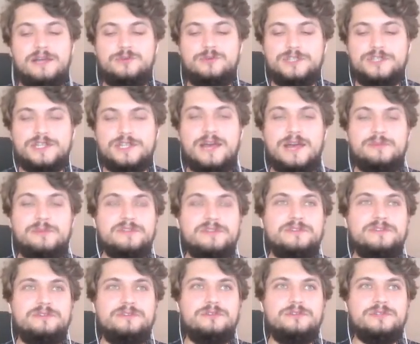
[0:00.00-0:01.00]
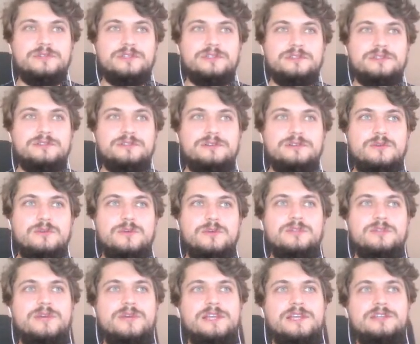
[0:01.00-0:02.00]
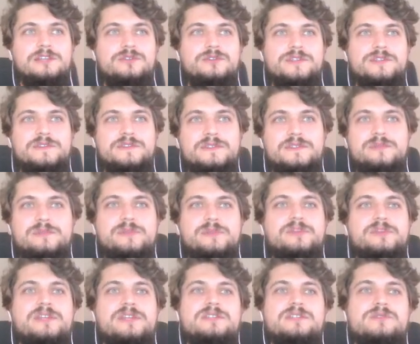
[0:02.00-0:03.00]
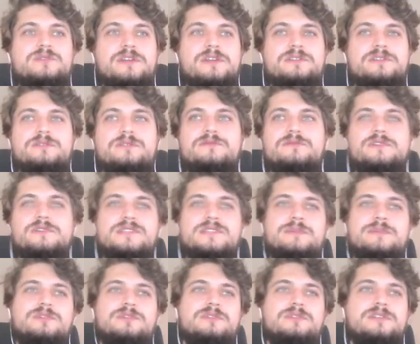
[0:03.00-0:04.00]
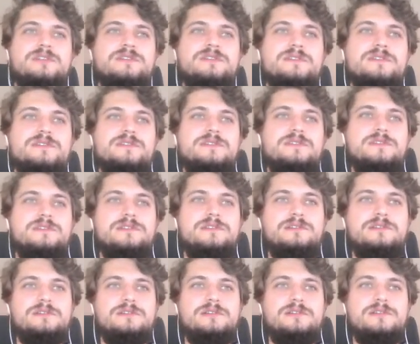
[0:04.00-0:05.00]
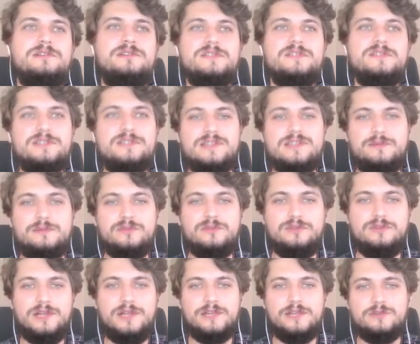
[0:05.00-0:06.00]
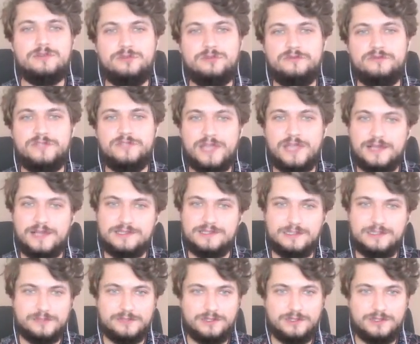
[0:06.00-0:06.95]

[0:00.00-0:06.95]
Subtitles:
happened during when I increased the PPS rate. So, for example, in this example, I removed the hex dump